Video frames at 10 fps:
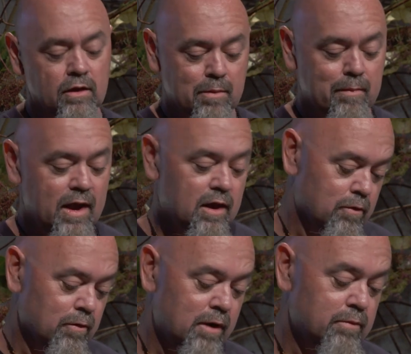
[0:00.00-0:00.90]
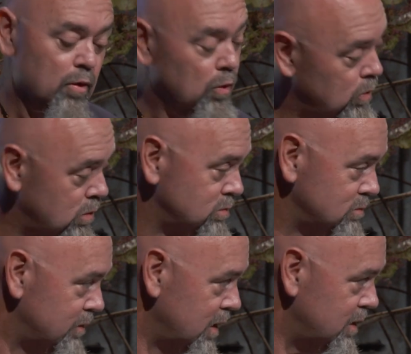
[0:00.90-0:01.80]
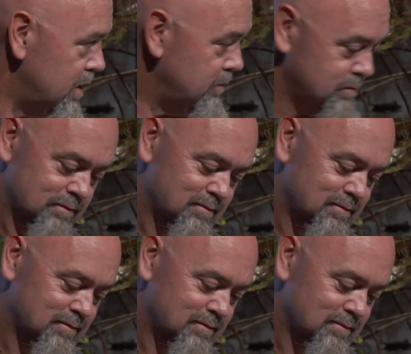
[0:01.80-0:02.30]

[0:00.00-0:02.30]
You may agree with all, thank you.